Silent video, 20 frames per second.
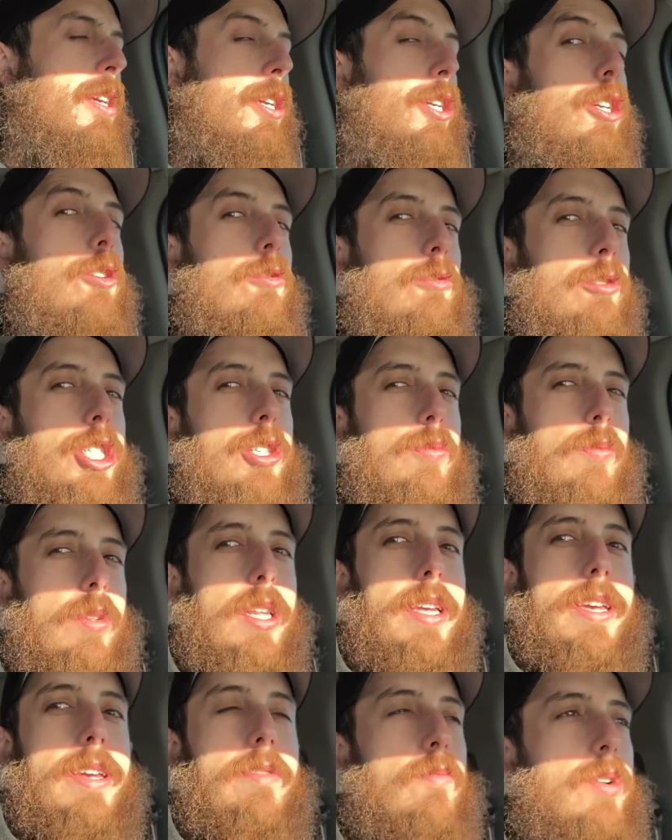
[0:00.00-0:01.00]

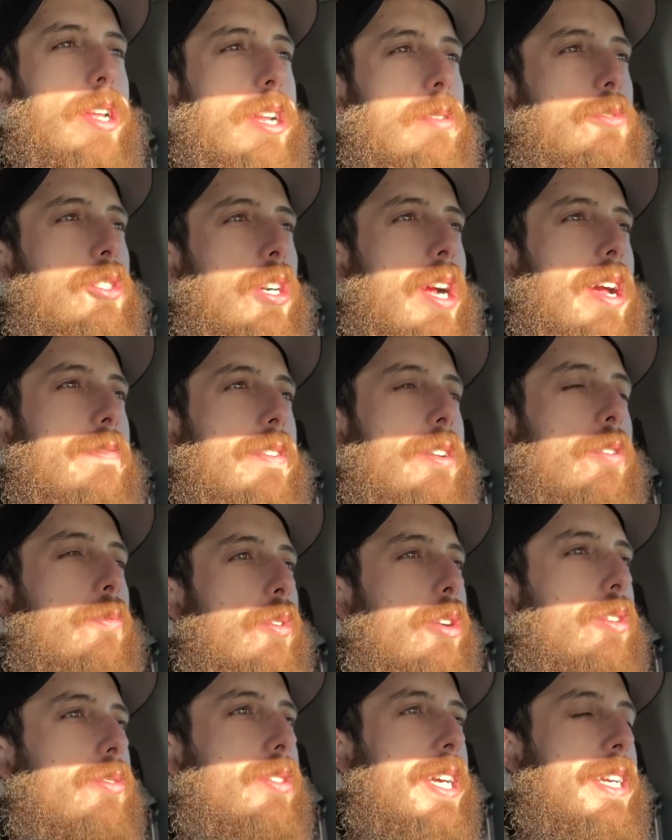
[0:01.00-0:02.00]
usually when I'm driving a
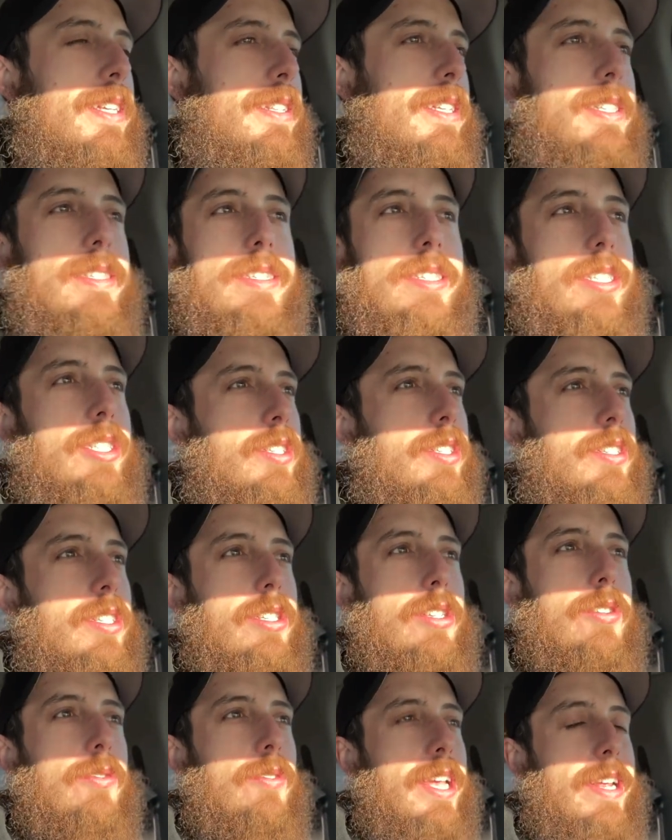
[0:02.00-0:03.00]
road like this, it's just a
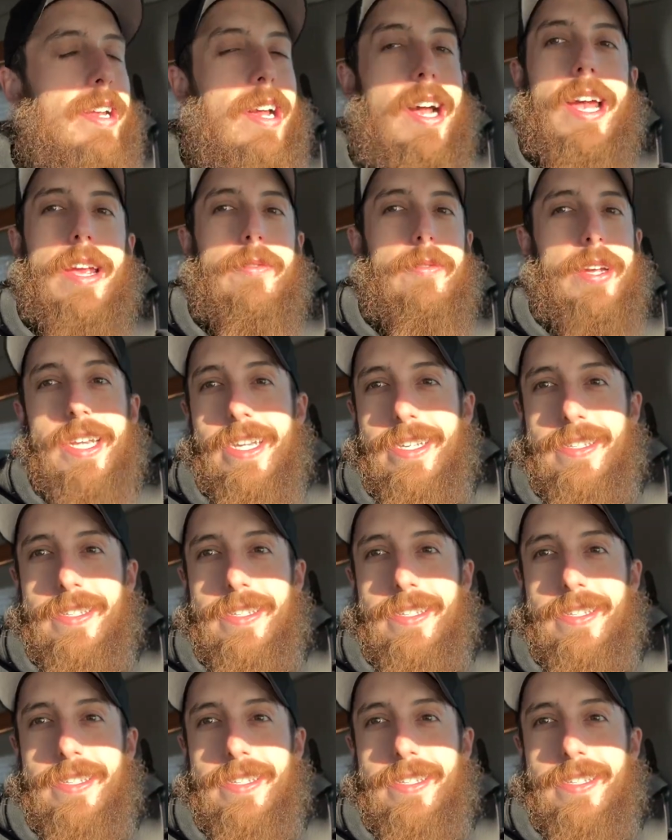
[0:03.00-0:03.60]
two lane highway.